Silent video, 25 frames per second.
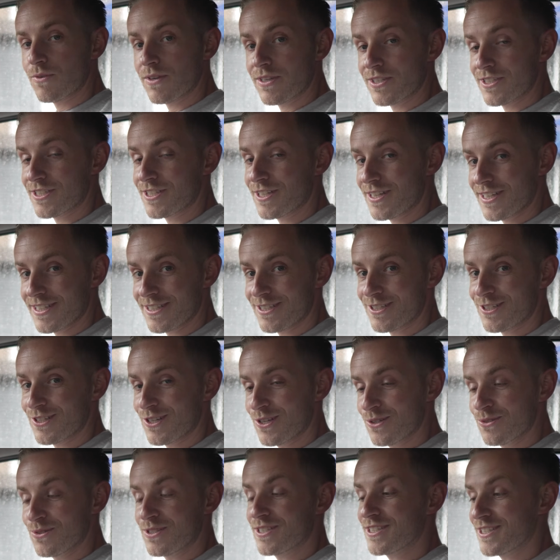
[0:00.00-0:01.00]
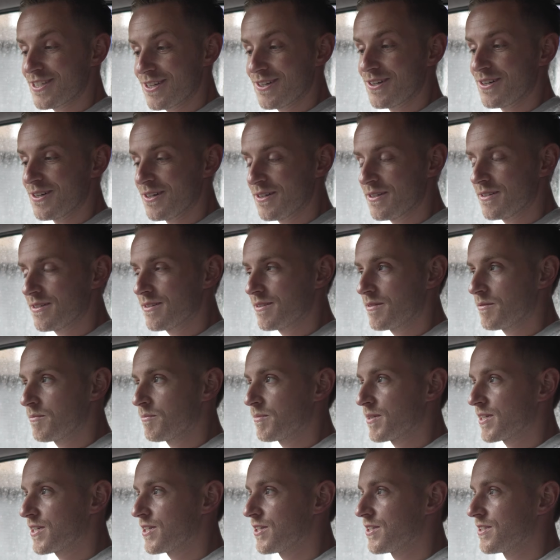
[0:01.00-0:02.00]
had a slight slow start
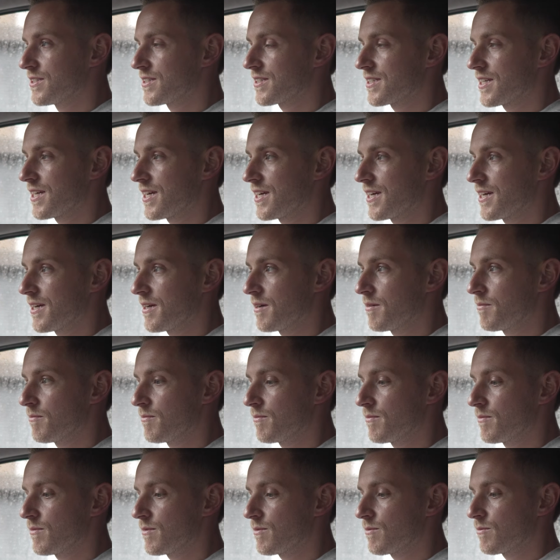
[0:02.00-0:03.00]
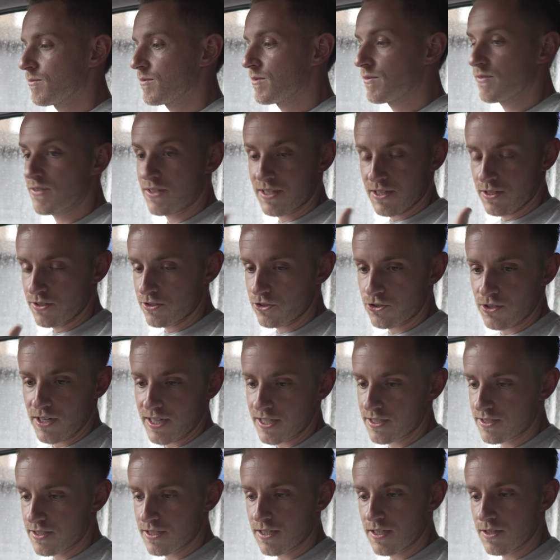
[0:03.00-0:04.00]
because of a
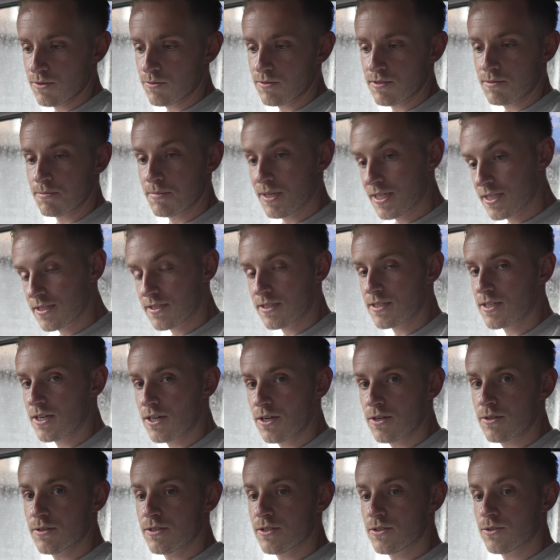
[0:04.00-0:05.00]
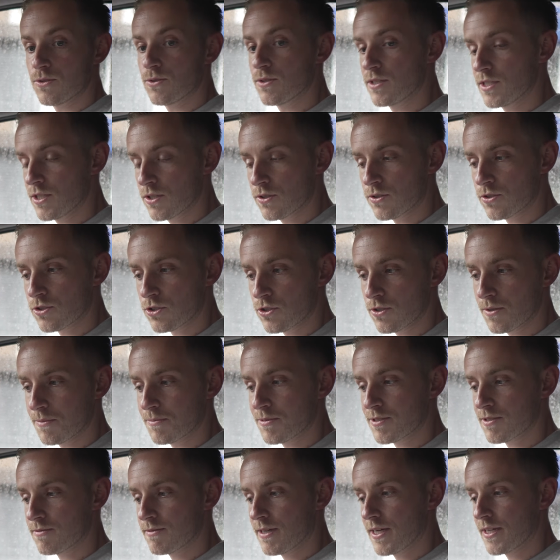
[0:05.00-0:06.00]
contractor that was meant to go and do the odd
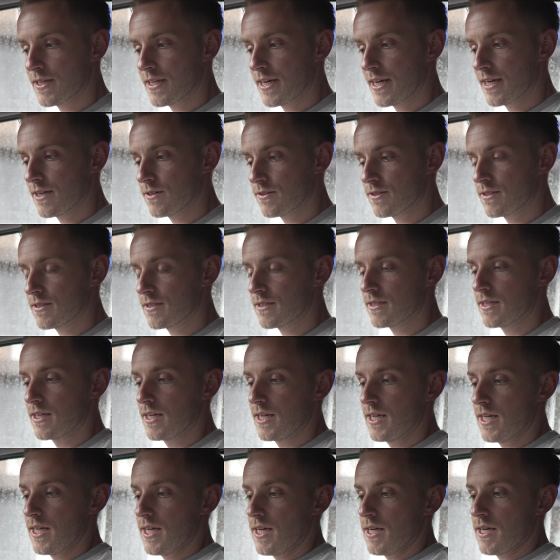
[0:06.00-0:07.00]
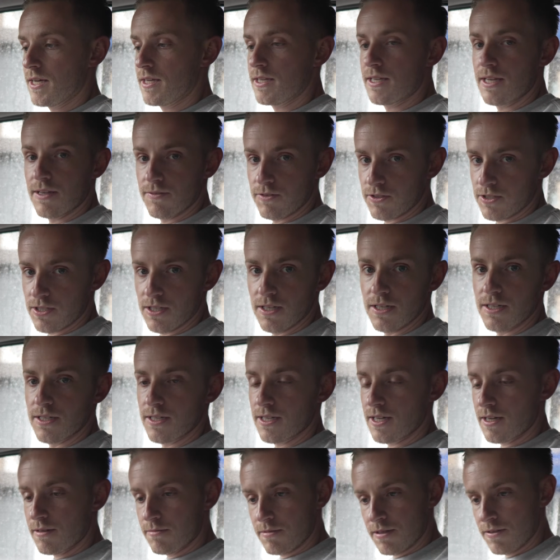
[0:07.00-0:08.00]
jobs around the house, never turned
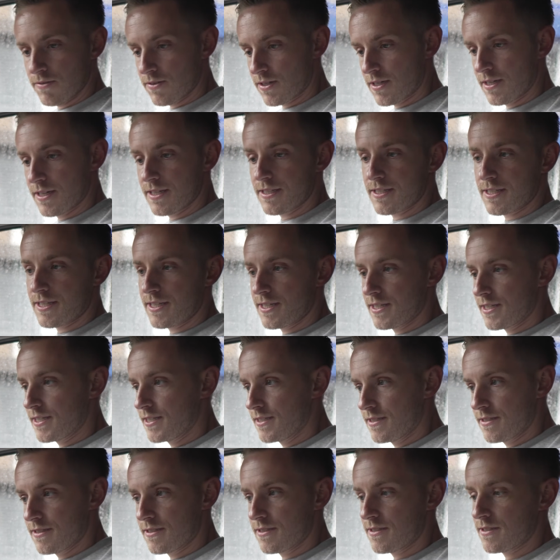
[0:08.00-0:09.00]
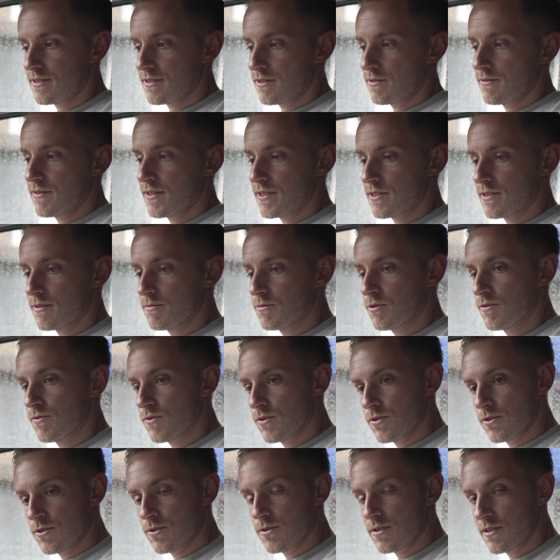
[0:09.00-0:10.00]
up, never collect the keys, so we had to move
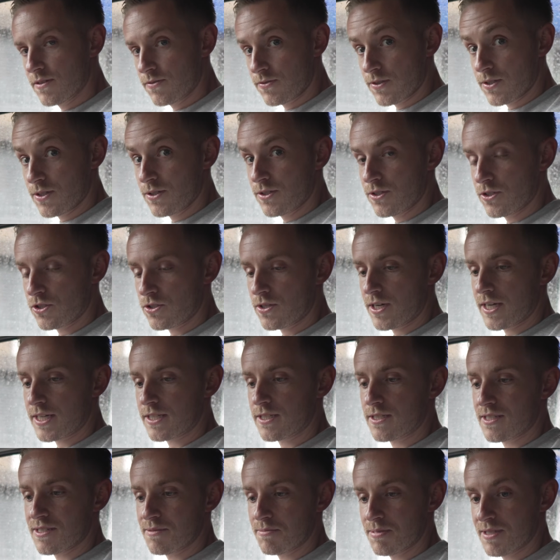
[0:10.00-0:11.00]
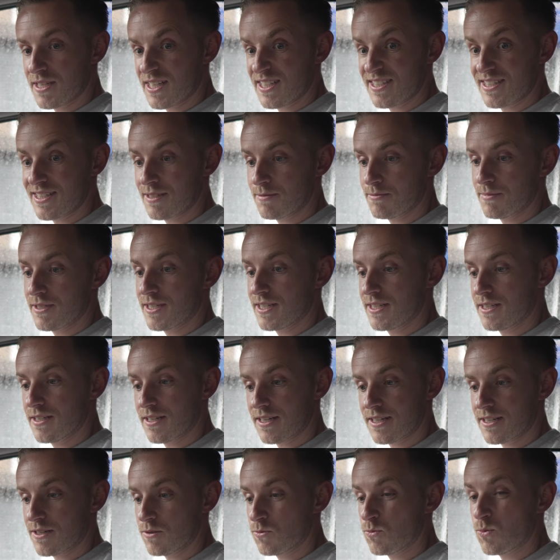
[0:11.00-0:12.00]
on to a different contractor, but that did mean
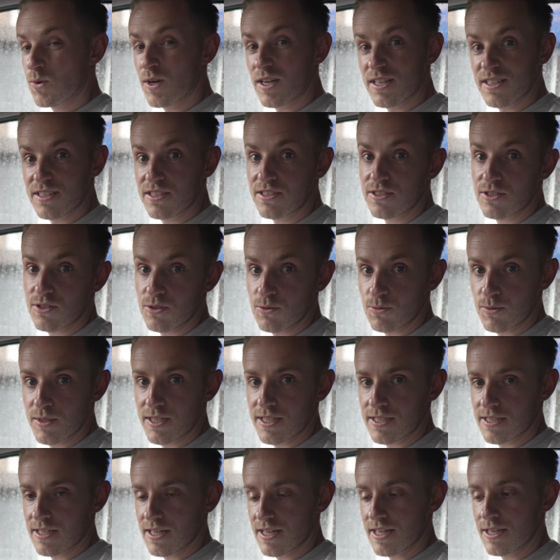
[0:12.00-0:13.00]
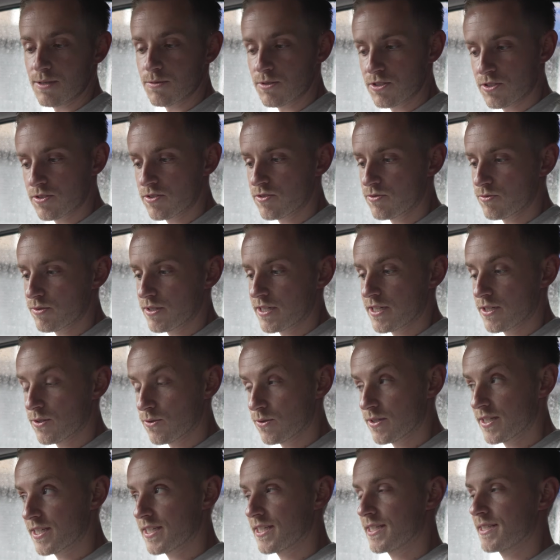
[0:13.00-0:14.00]
like a 1 to 2 week delay, which is really
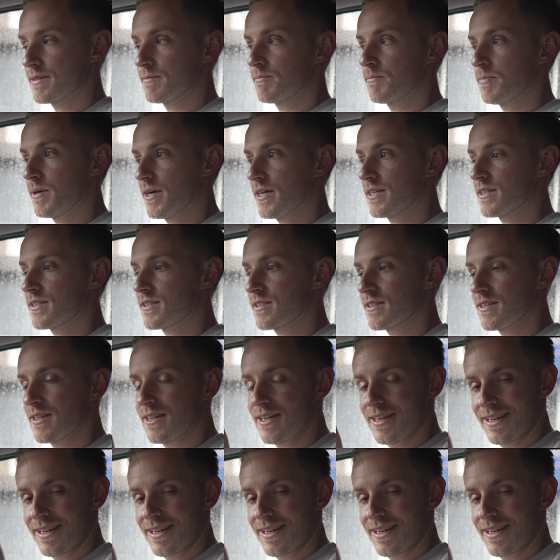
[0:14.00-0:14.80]
annoying, but